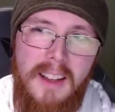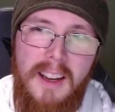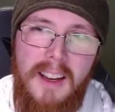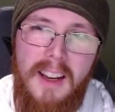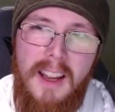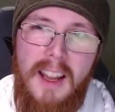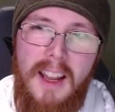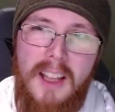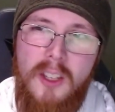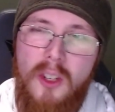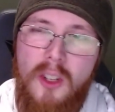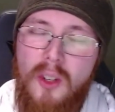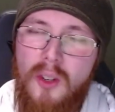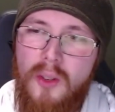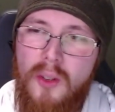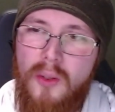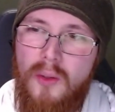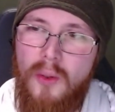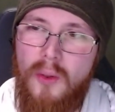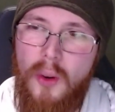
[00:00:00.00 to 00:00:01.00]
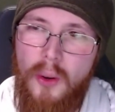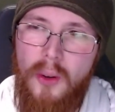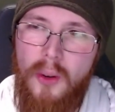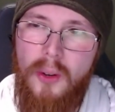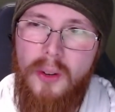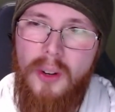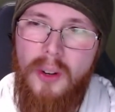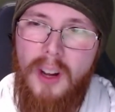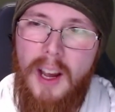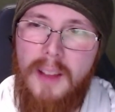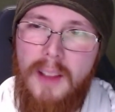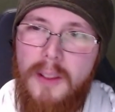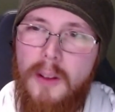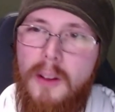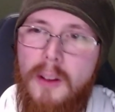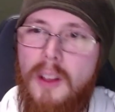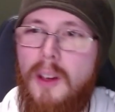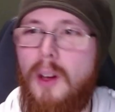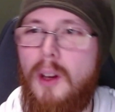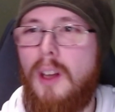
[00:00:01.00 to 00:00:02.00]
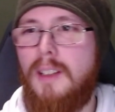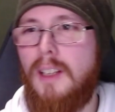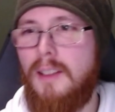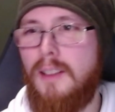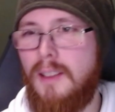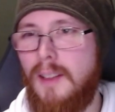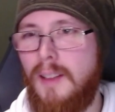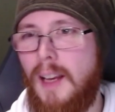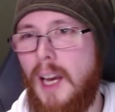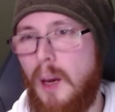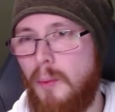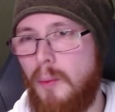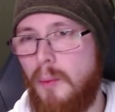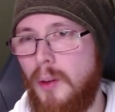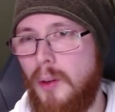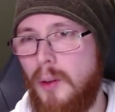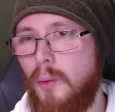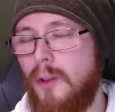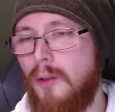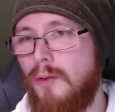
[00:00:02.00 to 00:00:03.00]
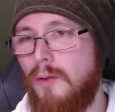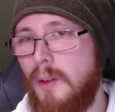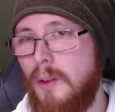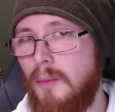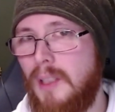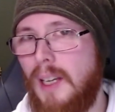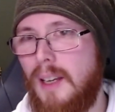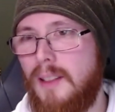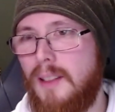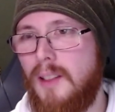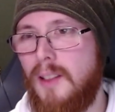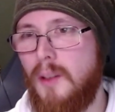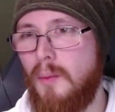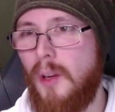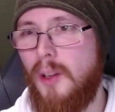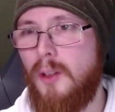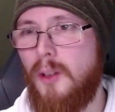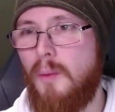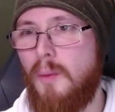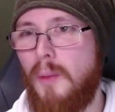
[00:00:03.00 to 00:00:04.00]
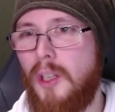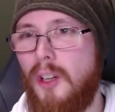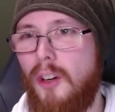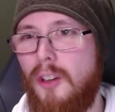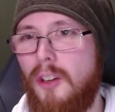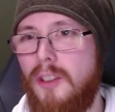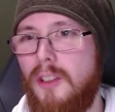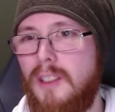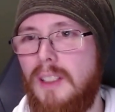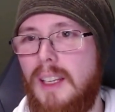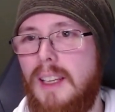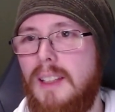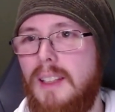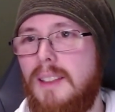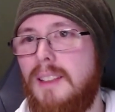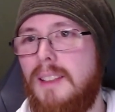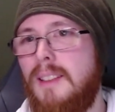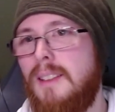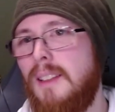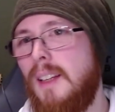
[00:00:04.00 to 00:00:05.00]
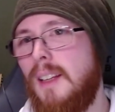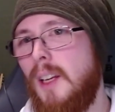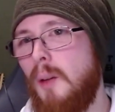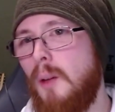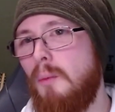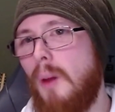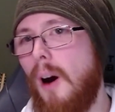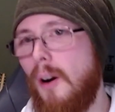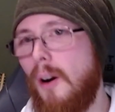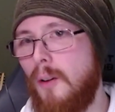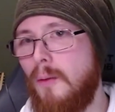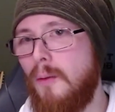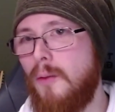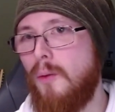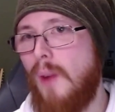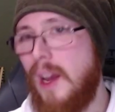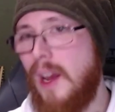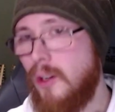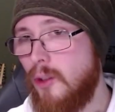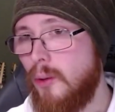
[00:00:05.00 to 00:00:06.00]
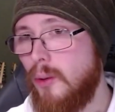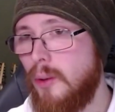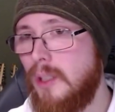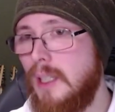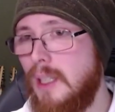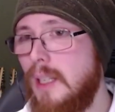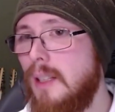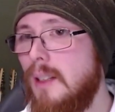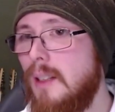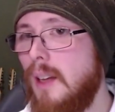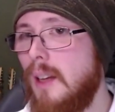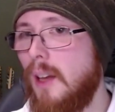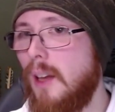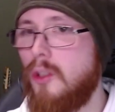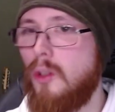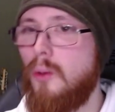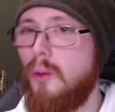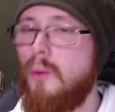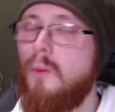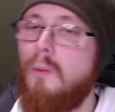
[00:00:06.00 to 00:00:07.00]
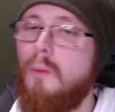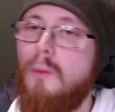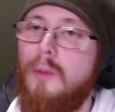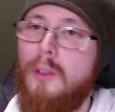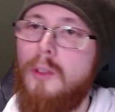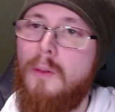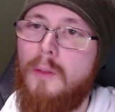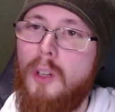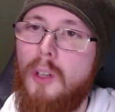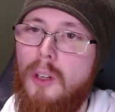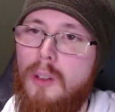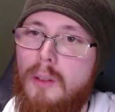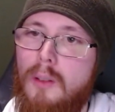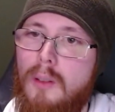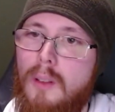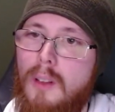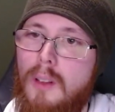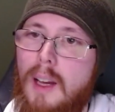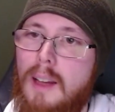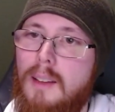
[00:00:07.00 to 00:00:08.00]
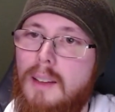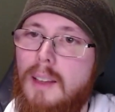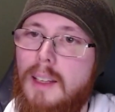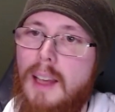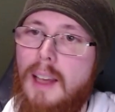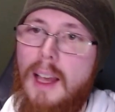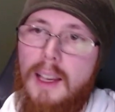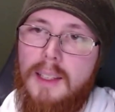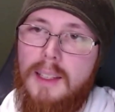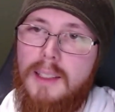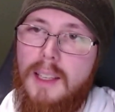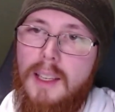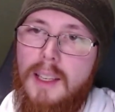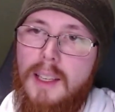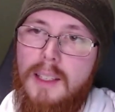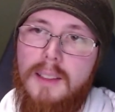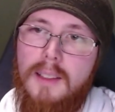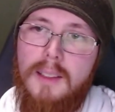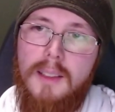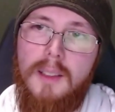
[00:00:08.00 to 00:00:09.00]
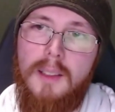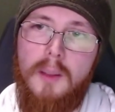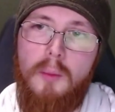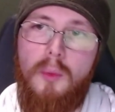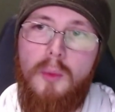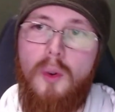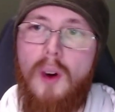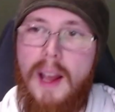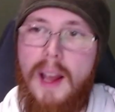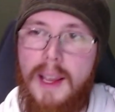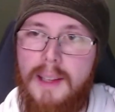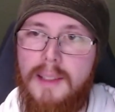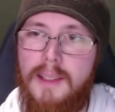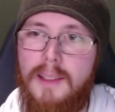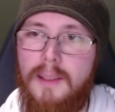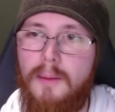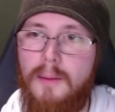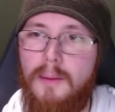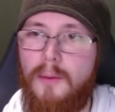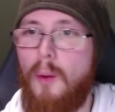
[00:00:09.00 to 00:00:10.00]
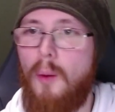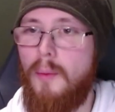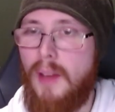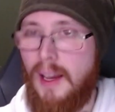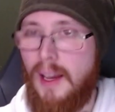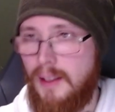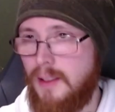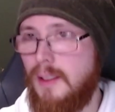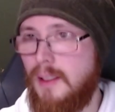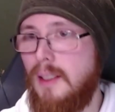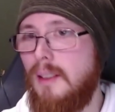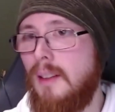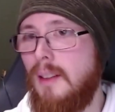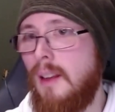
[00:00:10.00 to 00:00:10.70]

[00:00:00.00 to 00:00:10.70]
is true, and it doesn't happen with the Dreamcast as much because it's part of the retro scene, and so you've got like access to press from that scene.